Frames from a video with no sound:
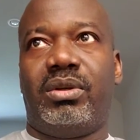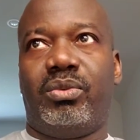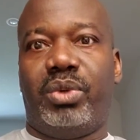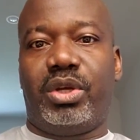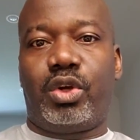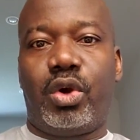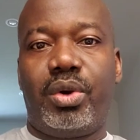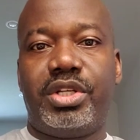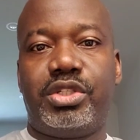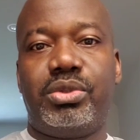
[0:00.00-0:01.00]
we
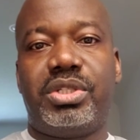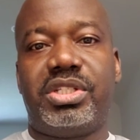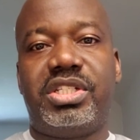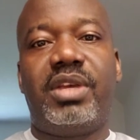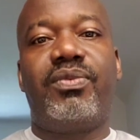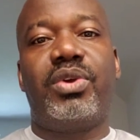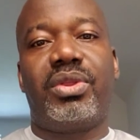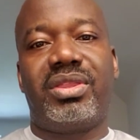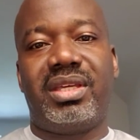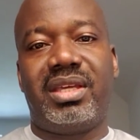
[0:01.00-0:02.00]
encourage you to shift your
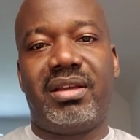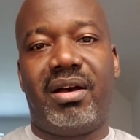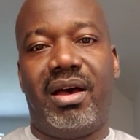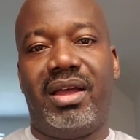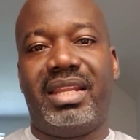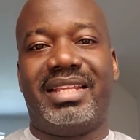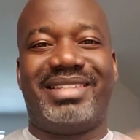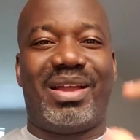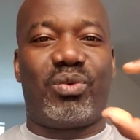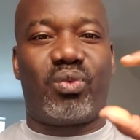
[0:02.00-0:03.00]
thinking on is
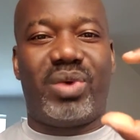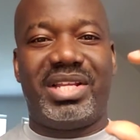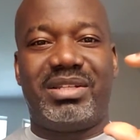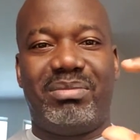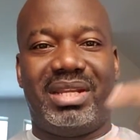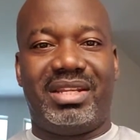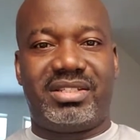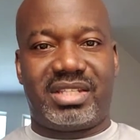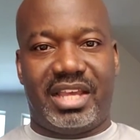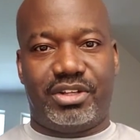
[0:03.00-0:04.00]
that regimented
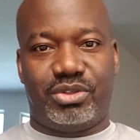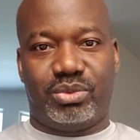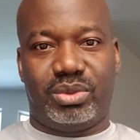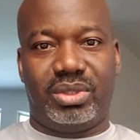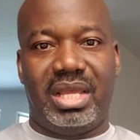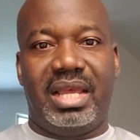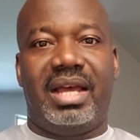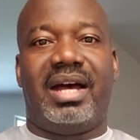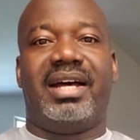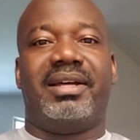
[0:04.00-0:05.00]
schedule.
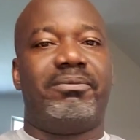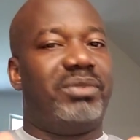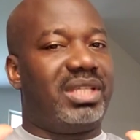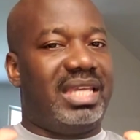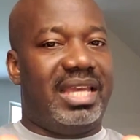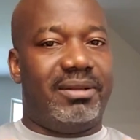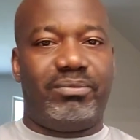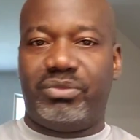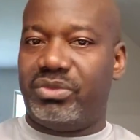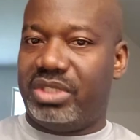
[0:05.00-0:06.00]
Again,
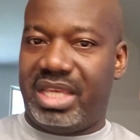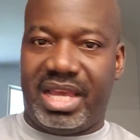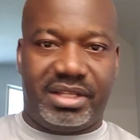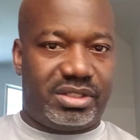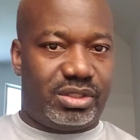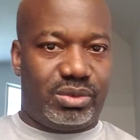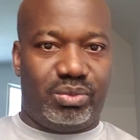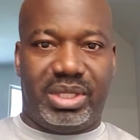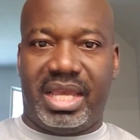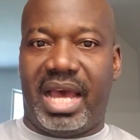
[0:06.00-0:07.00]
yes,
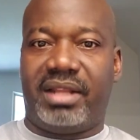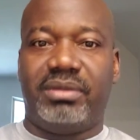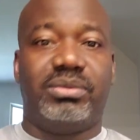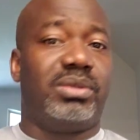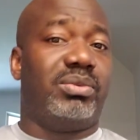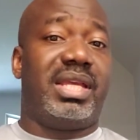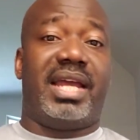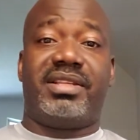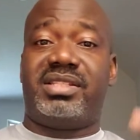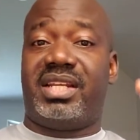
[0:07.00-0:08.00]
we got
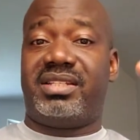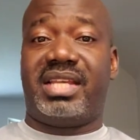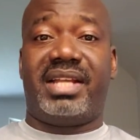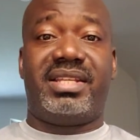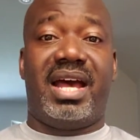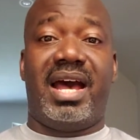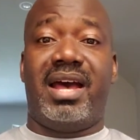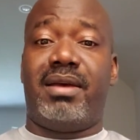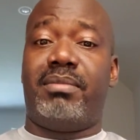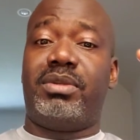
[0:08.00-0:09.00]
to set aside
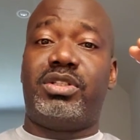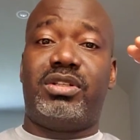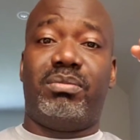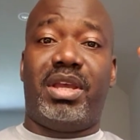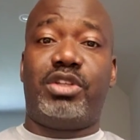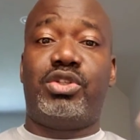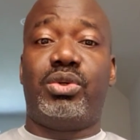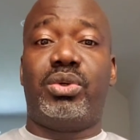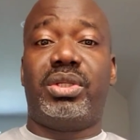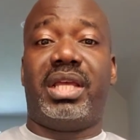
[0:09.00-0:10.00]
time to make
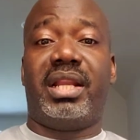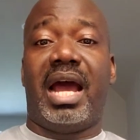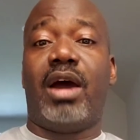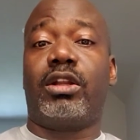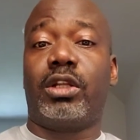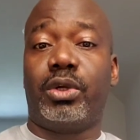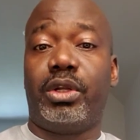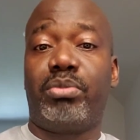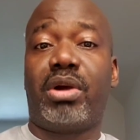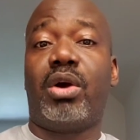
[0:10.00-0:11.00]
sure that our
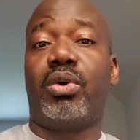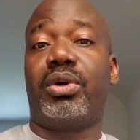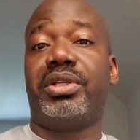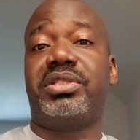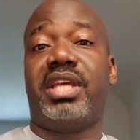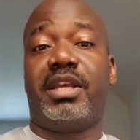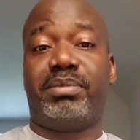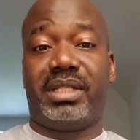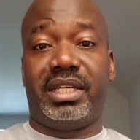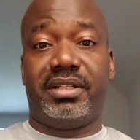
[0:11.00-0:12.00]
learning priorities take
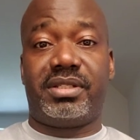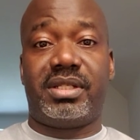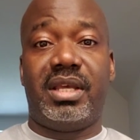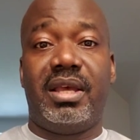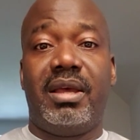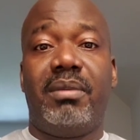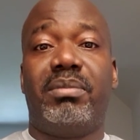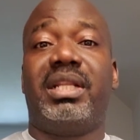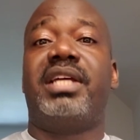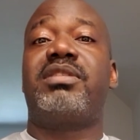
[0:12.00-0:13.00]
place.
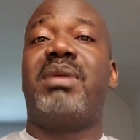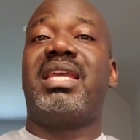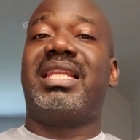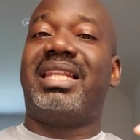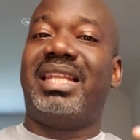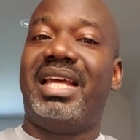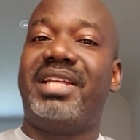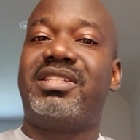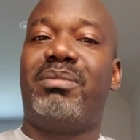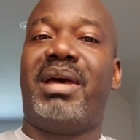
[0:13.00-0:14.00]
But let's make it
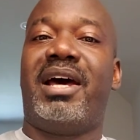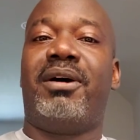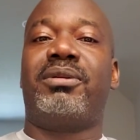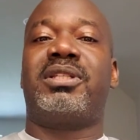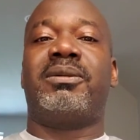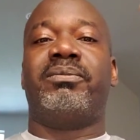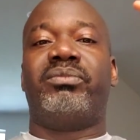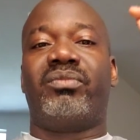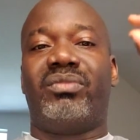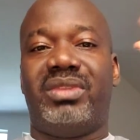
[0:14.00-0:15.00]
less about
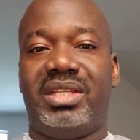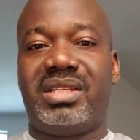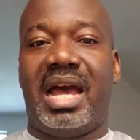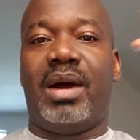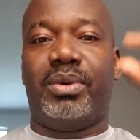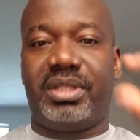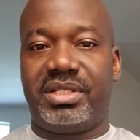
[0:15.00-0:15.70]
this hour,